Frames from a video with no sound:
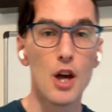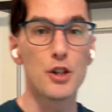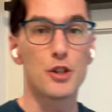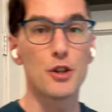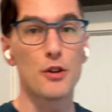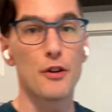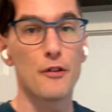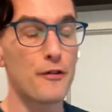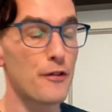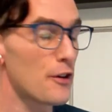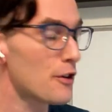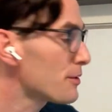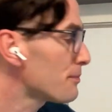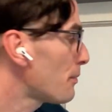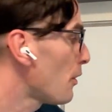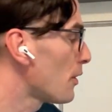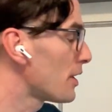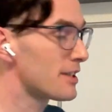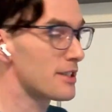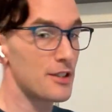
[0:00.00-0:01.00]
So the first
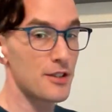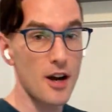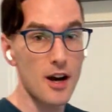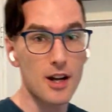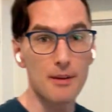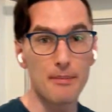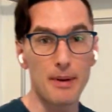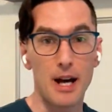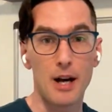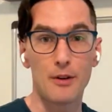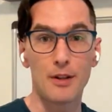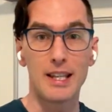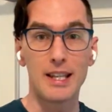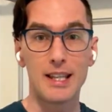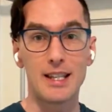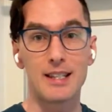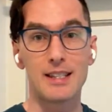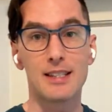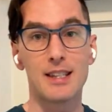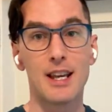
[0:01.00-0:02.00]
point to talk about
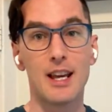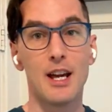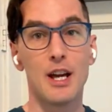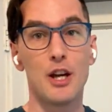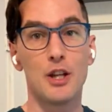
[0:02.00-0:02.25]
is